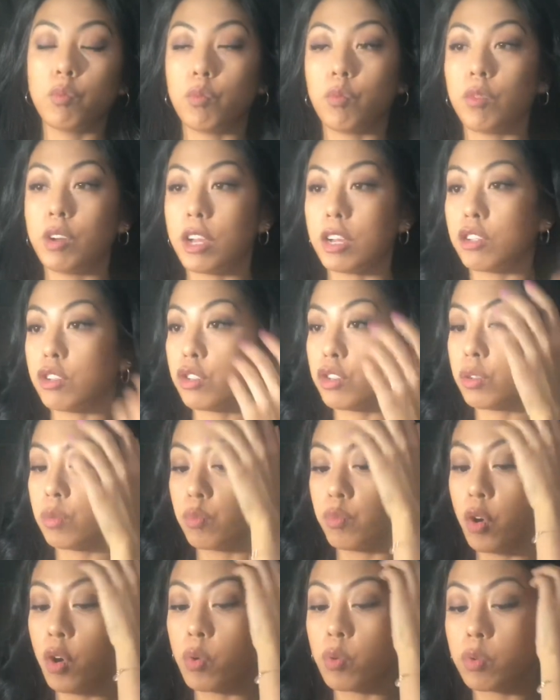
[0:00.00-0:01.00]
That
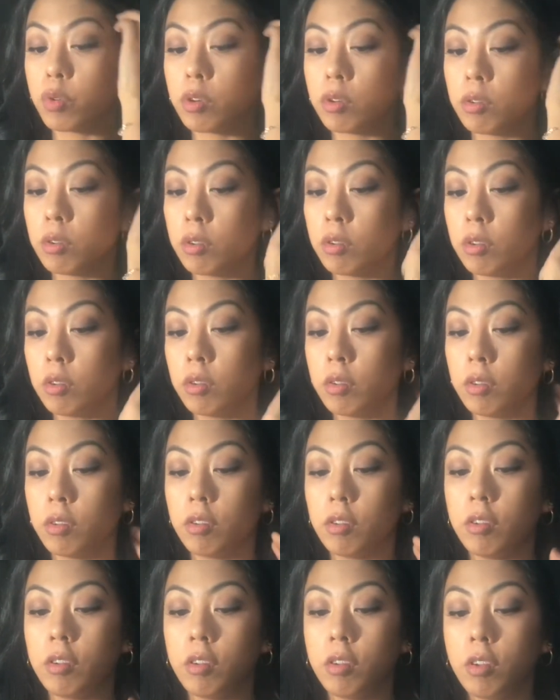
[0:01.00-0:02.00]
smoke.
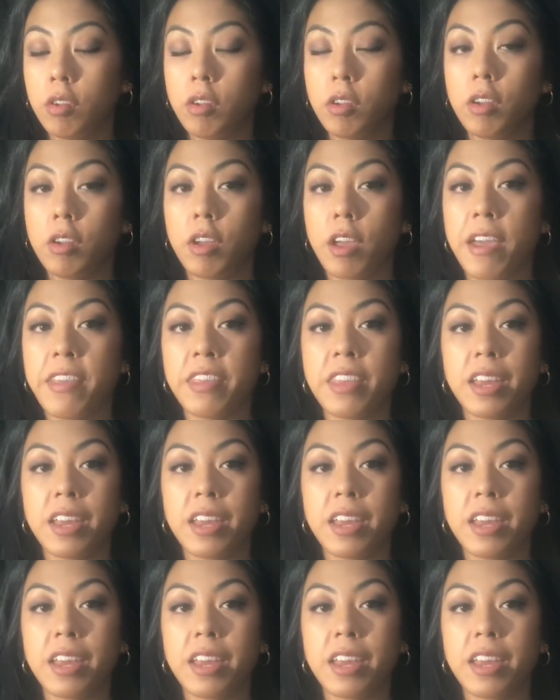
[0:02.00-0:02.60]
And